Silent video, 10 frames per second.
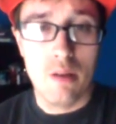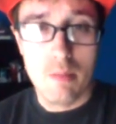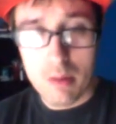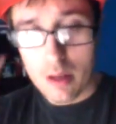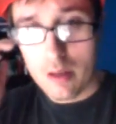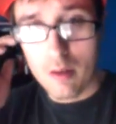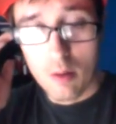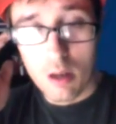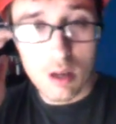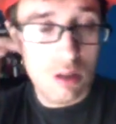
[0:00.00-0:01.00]
But
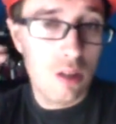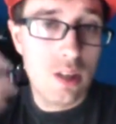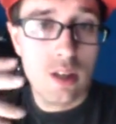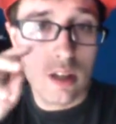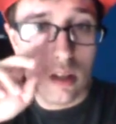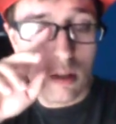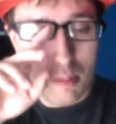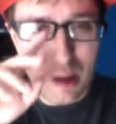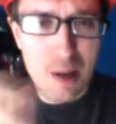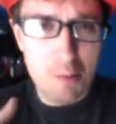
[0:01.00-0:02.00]
you,
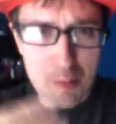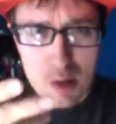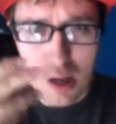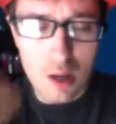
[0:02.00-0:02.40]
but me,